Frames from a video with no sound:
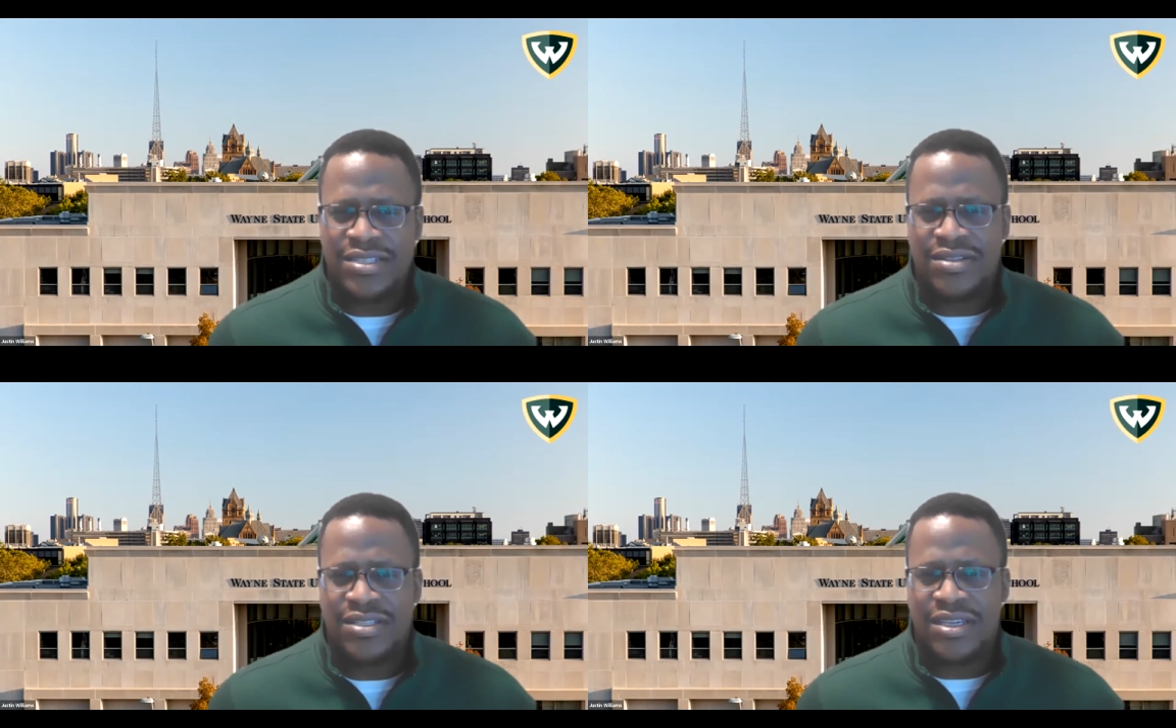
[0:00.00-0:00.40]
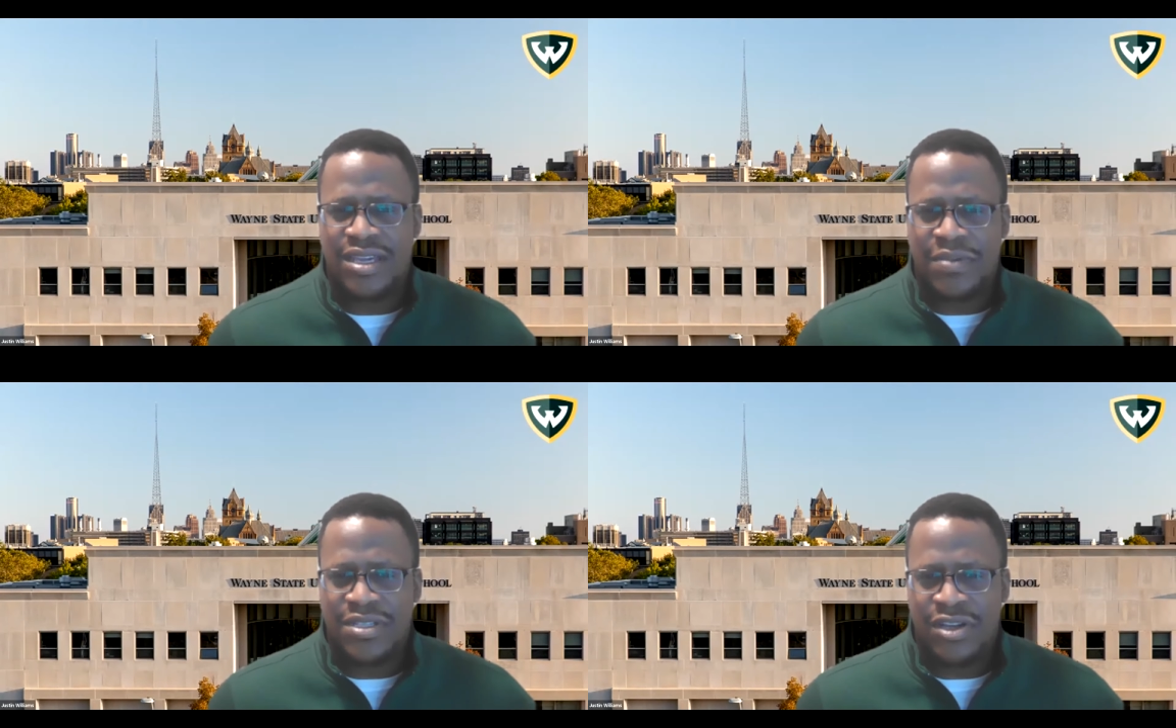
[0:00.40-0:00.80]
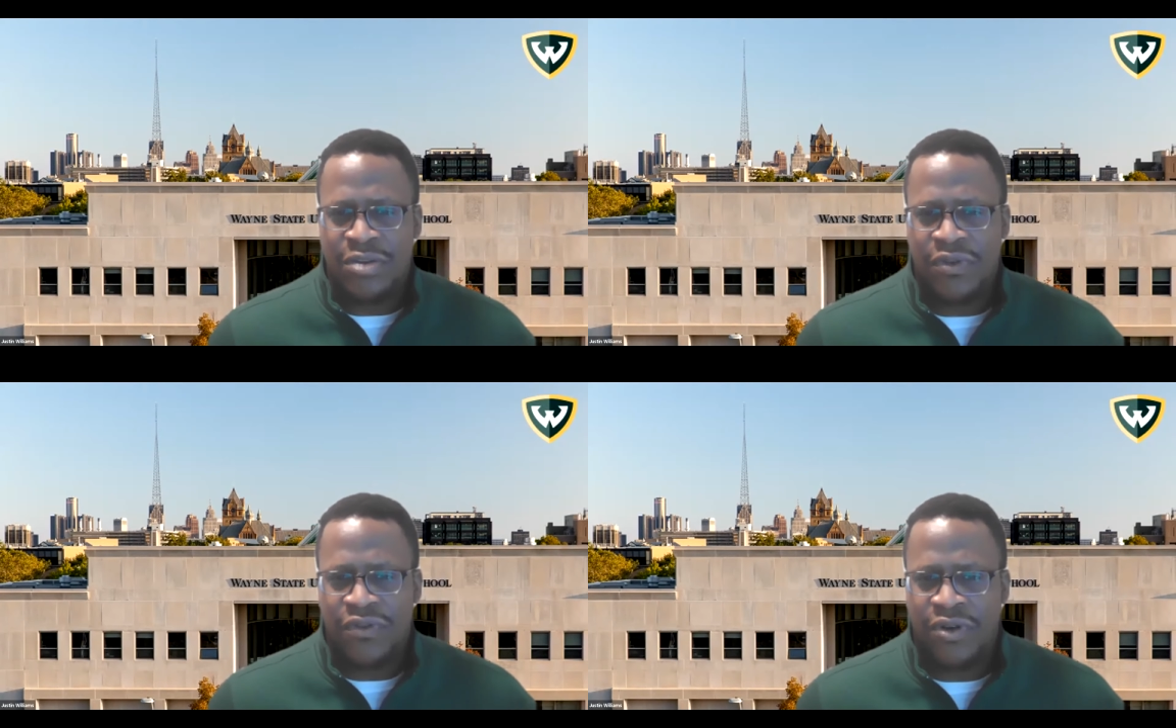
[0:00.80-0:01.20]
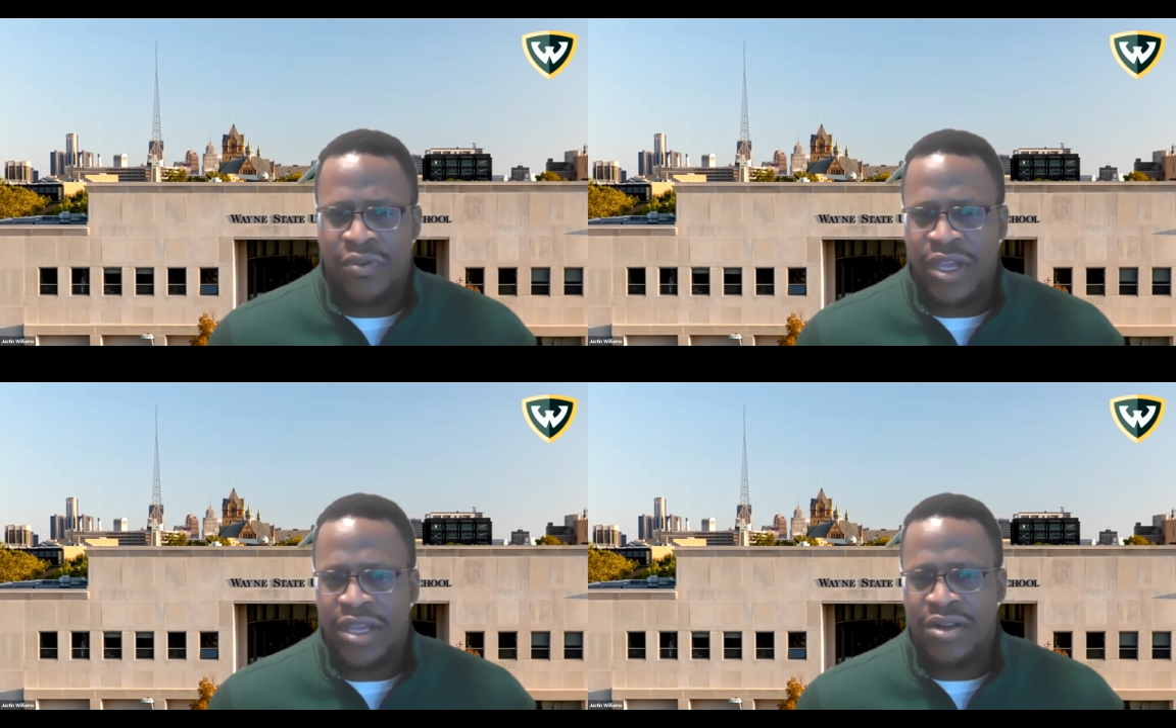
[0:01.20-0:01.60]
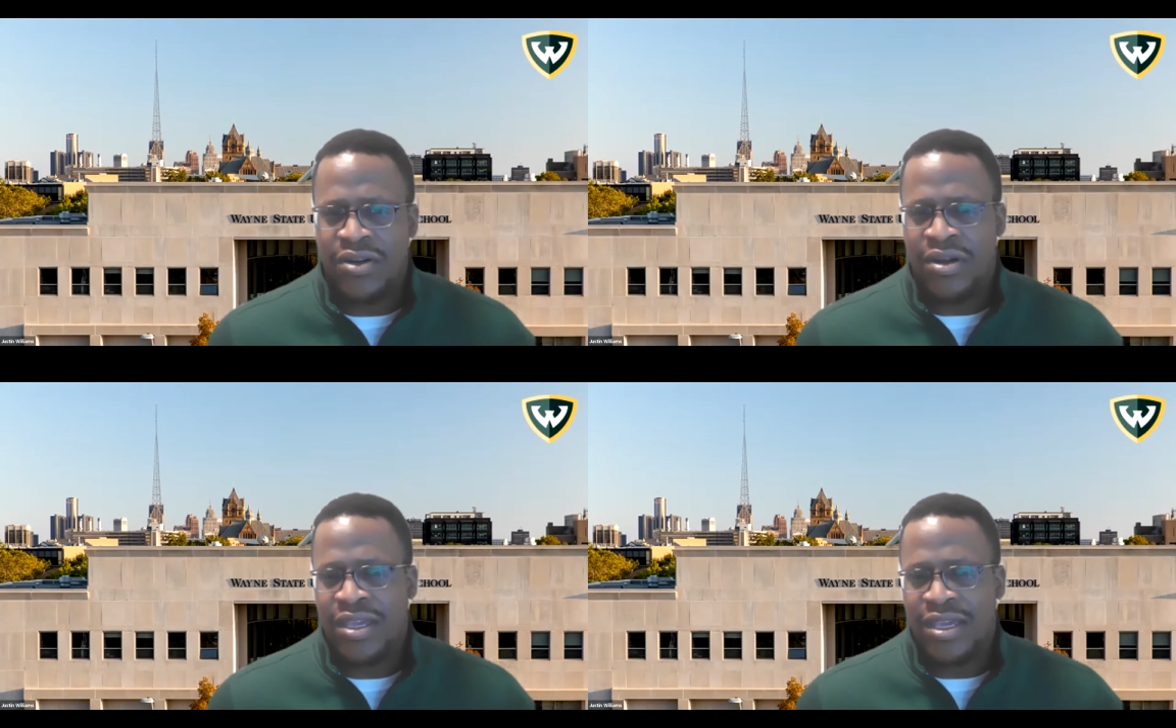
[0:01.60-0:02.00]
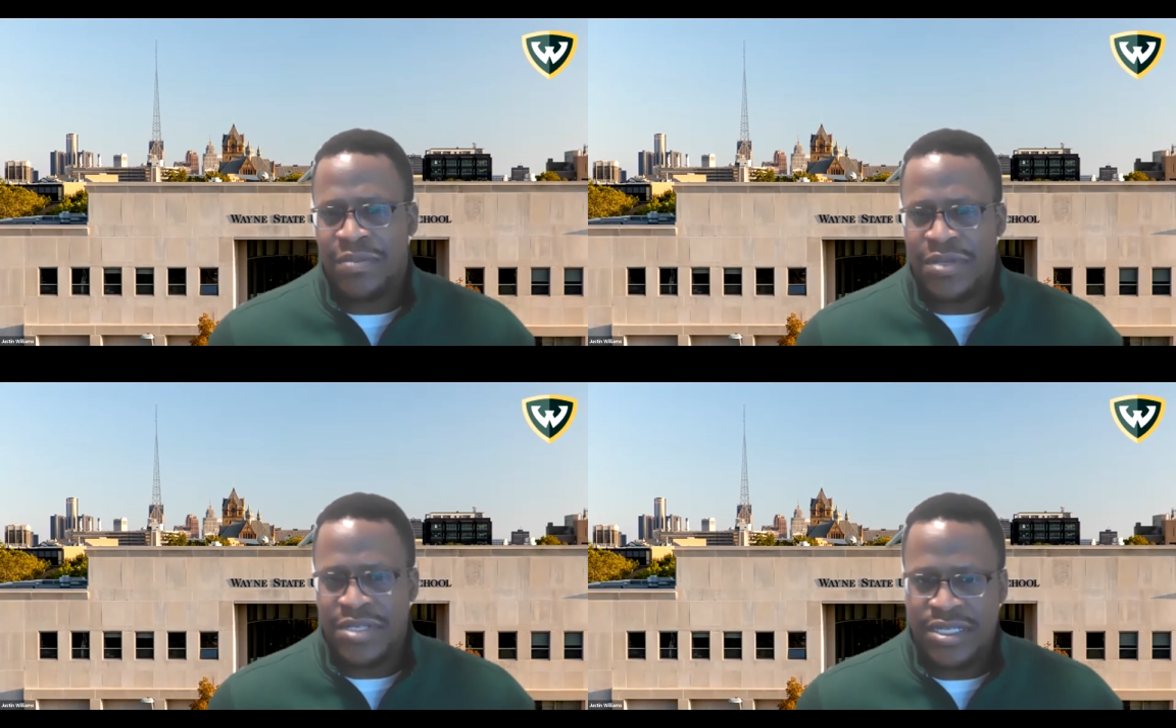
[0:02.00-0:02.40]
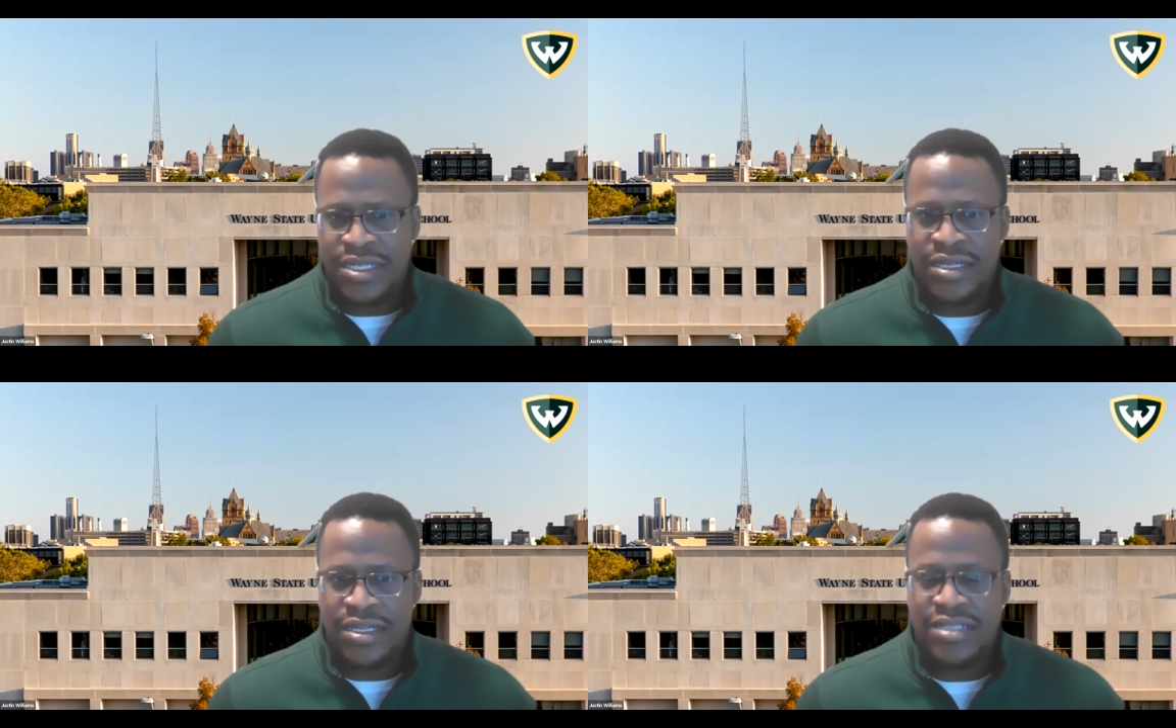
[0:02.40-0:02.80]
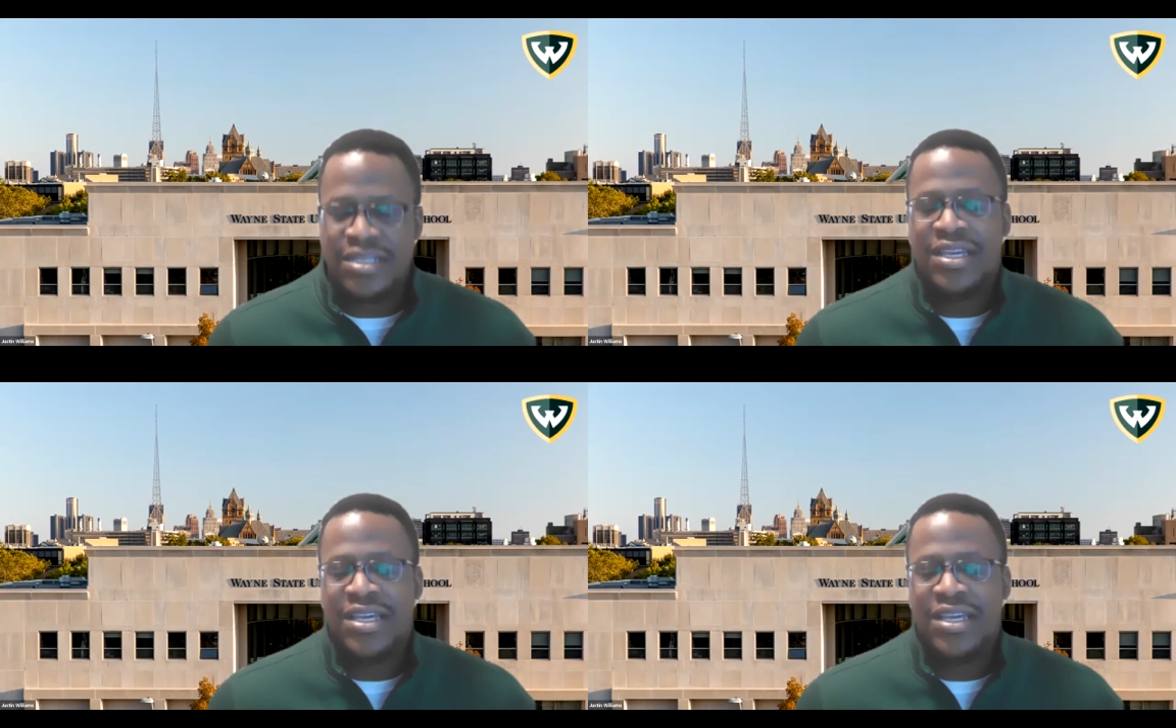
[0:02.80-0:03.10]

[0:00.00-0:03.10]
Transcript: or is the campus open for a regular on-campus attendance?